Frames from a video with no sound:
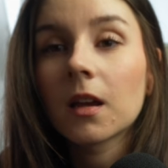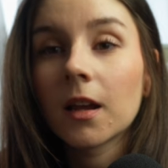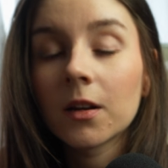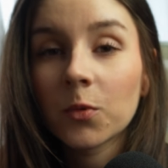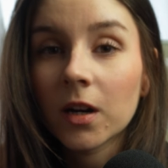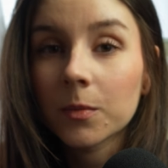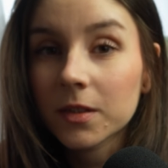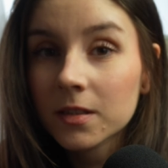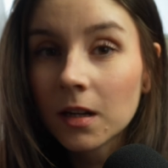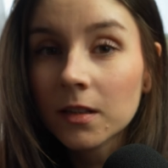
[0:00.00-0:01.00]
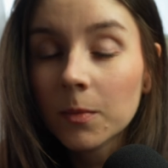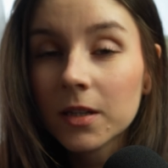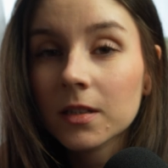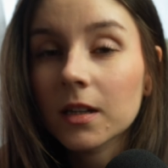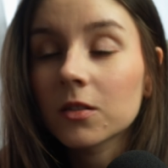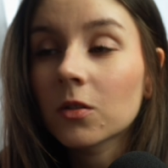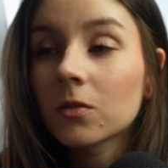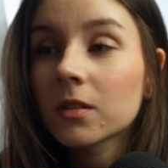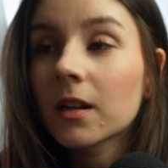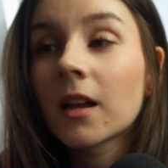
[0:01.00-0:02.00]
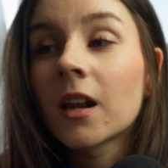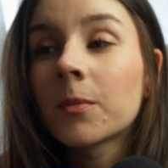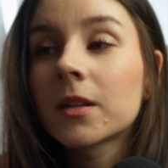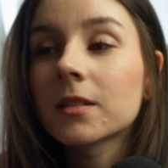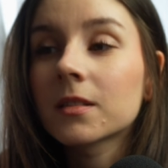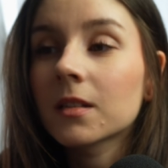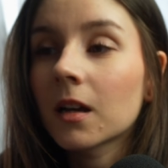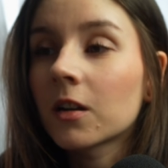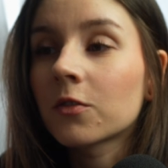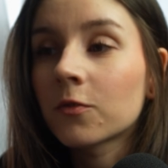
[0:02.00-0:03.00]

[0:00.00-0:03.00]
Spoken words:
And when I'm inside the basket, all the elements are